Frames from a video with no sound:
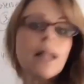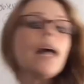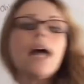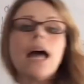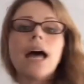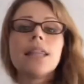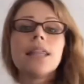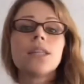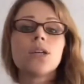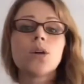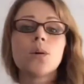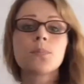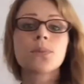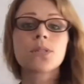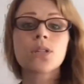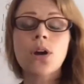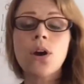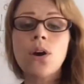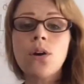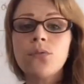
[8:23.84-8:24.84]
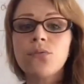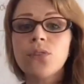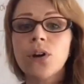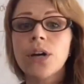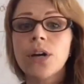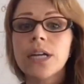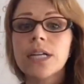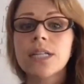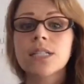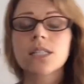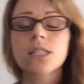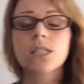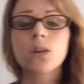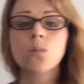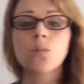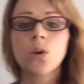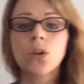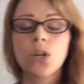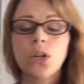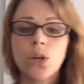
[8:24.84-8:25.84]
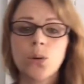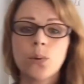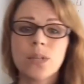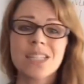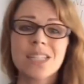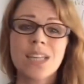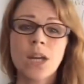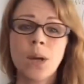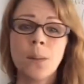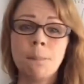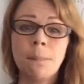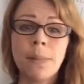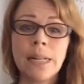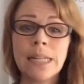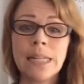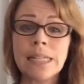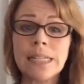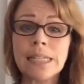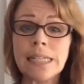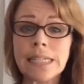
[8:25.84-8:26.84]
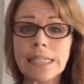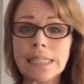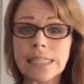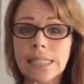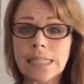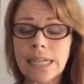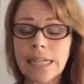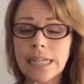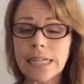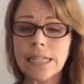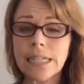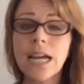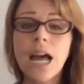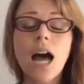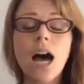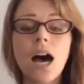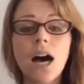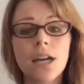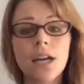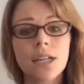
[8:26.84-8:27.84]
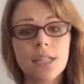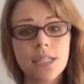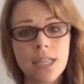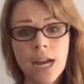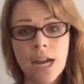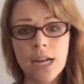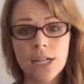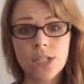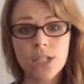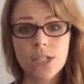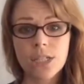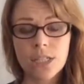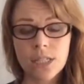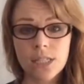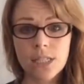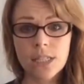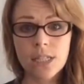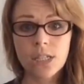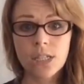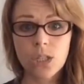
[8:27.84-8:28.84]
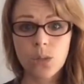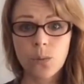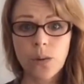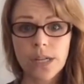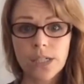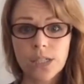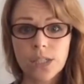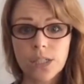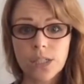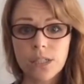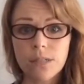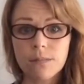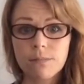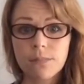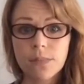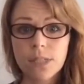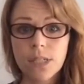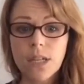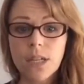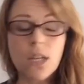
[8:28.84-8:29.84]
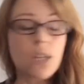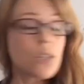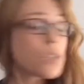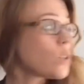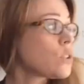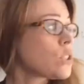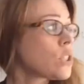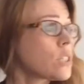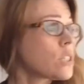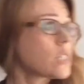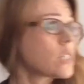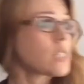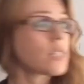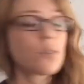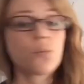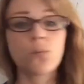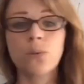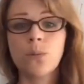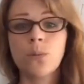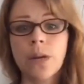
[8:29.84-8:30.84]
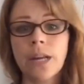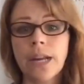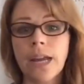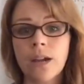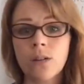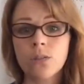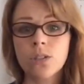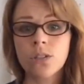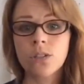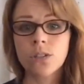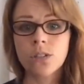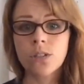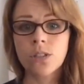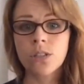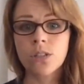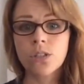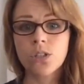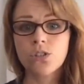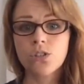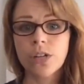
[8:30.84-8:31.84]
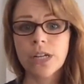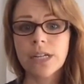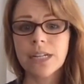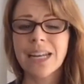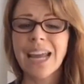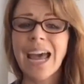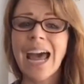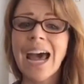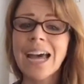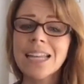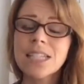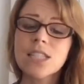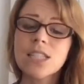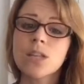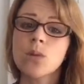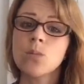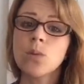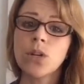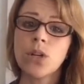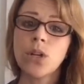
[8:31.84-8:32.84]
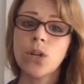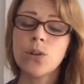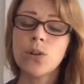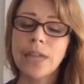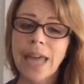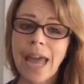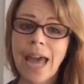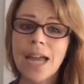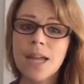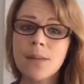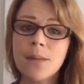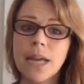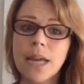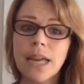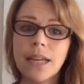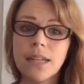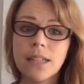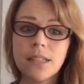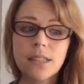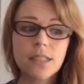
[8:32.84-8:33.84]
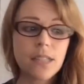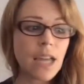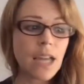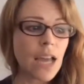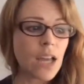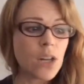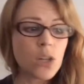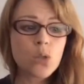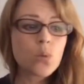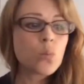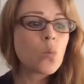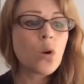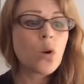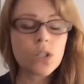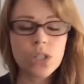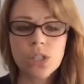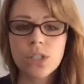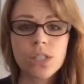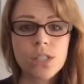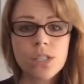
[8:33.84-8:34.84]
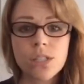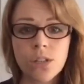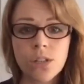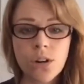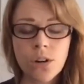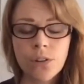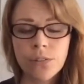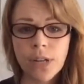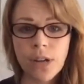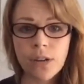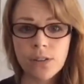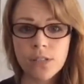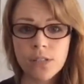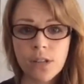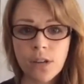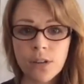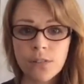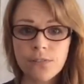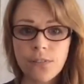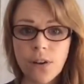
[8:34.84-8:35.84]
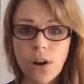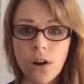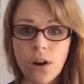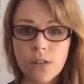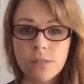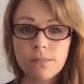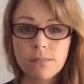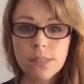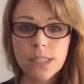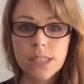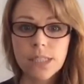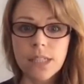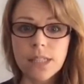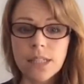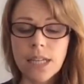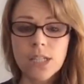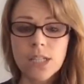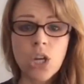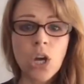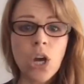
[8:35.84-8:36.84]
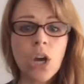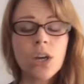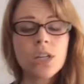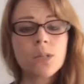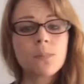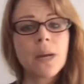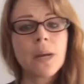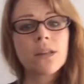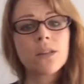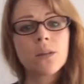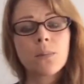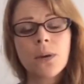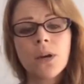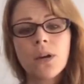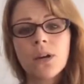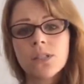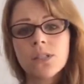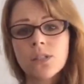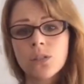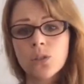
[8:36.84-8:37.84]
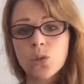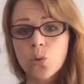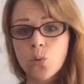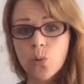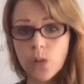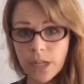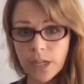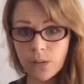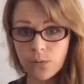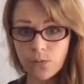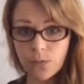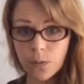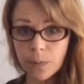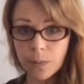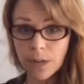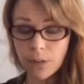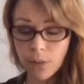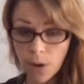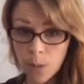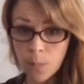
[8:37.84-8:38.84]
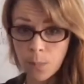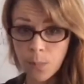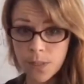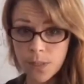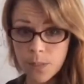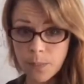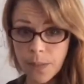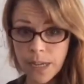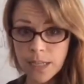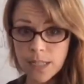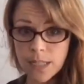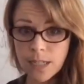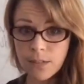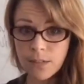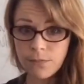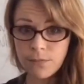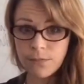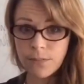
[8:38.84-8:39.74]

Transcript: And the observer is someone who is completely unattached to the situation. So, just as if we went out onto the street and had someone who came in and had watched the scenario so far, they'd heard about the person talking from their own perspective,